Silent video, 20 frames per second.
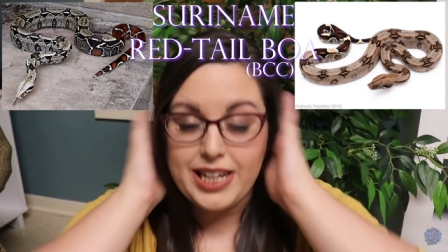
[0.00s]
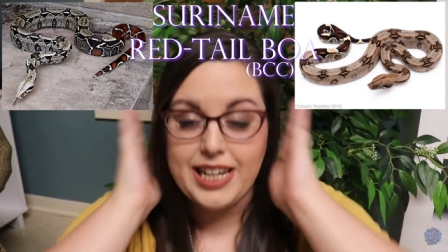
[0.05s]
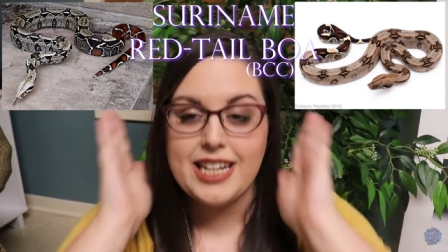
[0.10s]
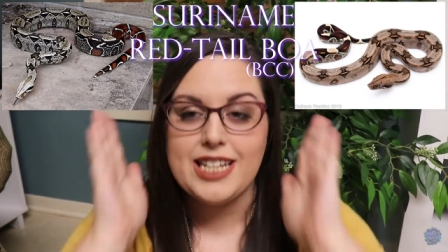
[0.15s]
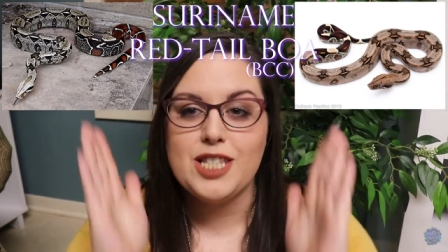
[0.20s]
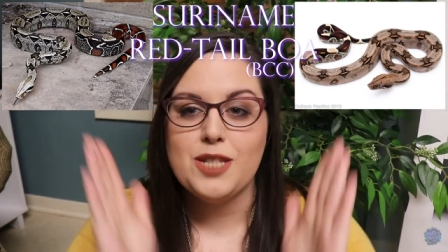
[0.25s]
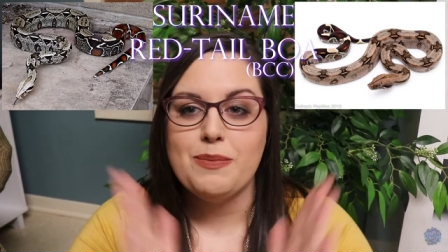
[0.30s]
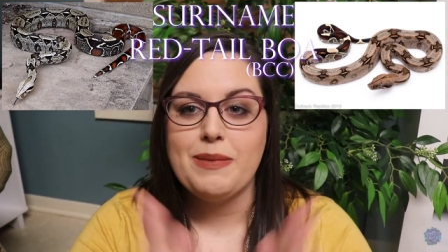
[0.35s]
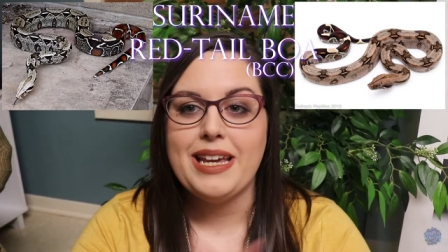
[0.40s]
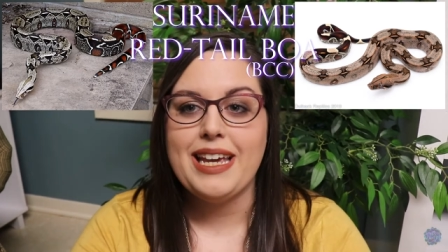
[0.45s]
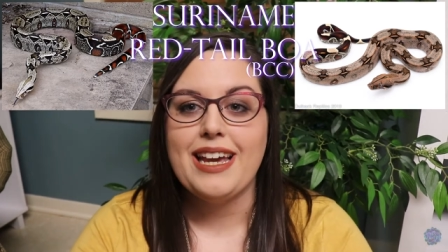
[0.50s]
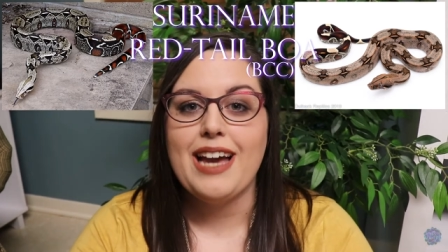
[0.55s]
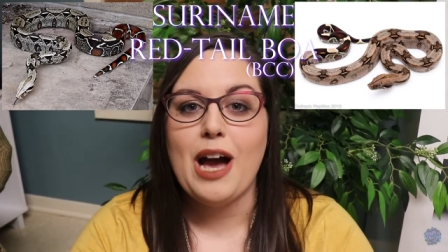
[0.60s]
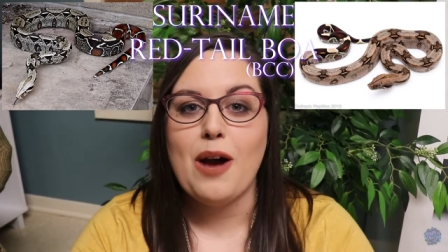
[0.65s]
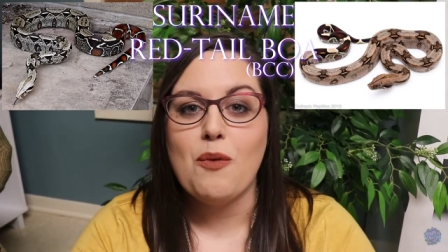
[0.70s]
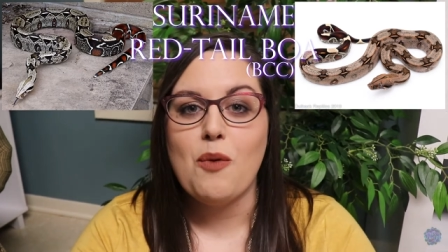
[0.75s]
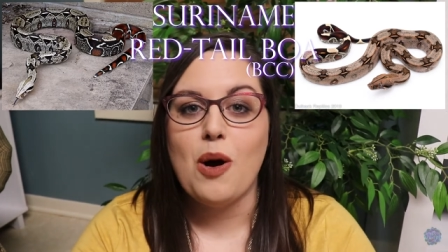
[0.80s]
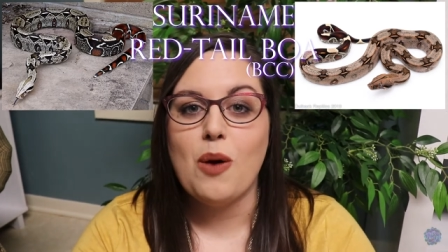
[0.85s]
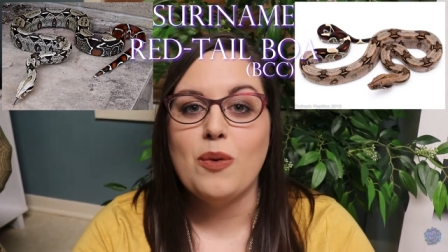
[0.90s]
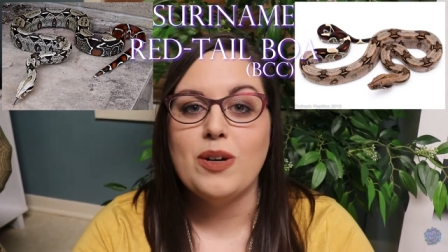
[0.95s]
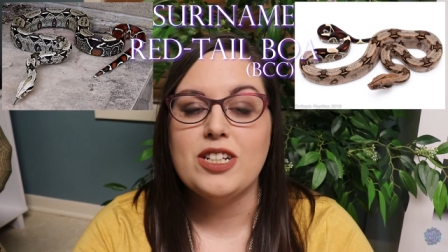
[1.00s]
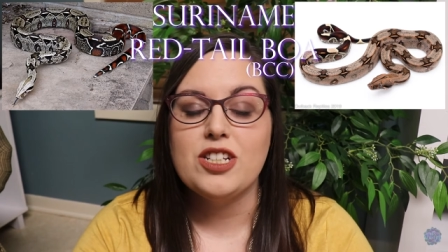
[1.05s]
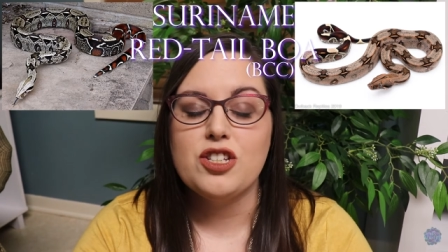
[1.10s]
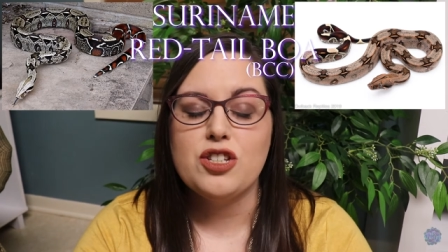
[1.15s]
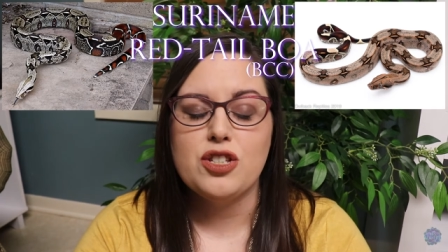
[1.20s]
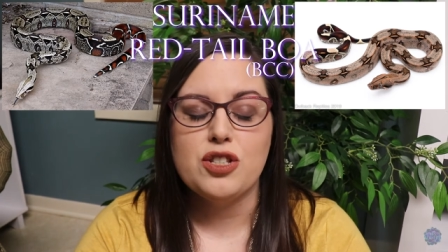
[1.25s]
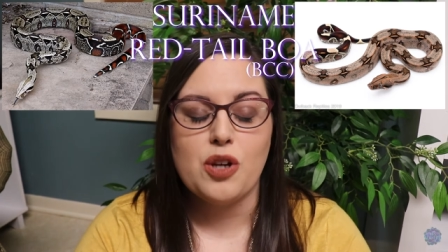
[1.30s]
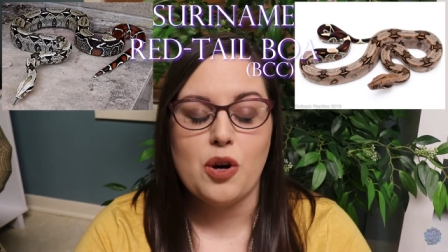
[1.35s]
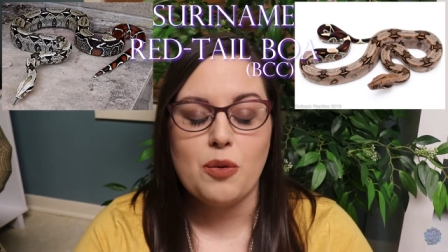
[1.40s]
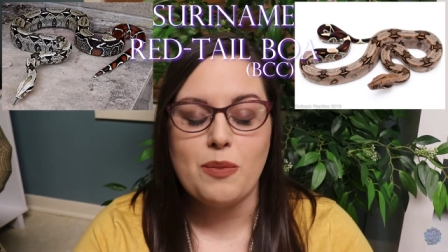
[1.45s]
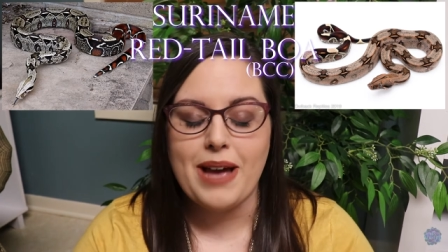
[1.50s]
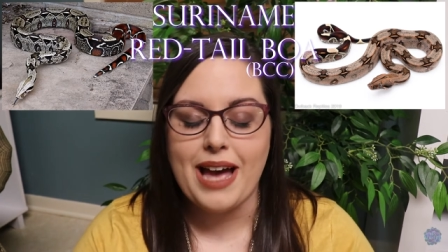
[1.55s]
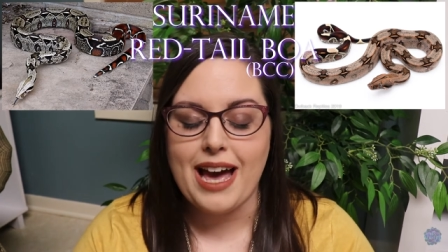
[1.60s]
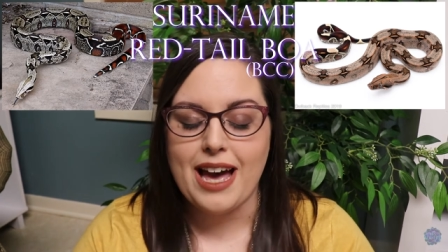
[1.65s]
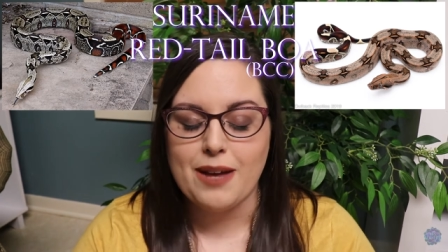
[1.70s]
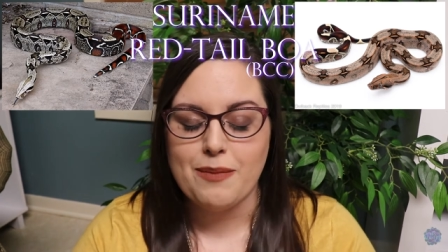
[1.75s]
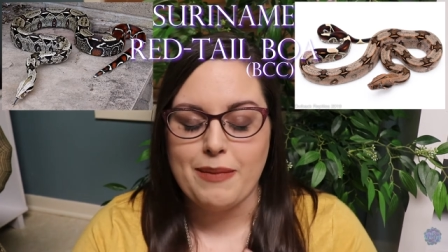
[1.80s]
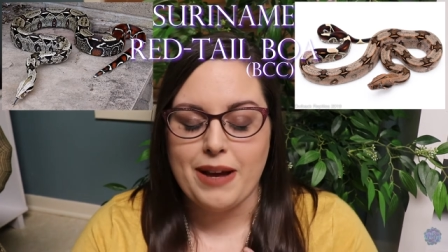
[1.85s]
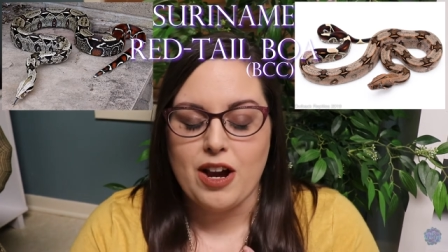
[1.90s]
it gets me. I want one so bad.